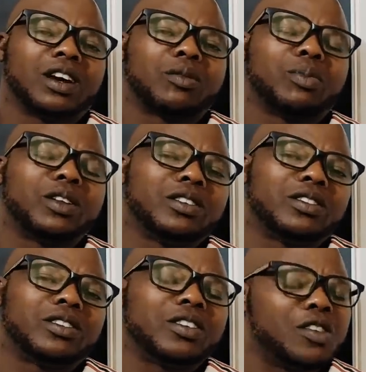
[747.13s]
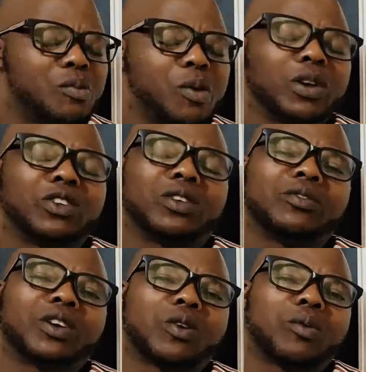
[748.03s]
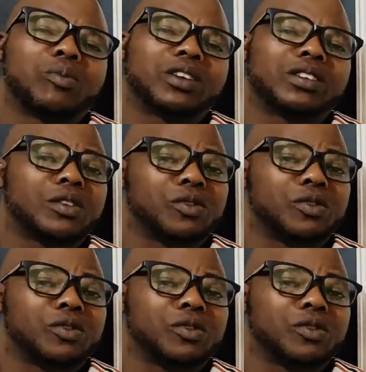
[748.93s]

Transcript: And please remember to leave a comment.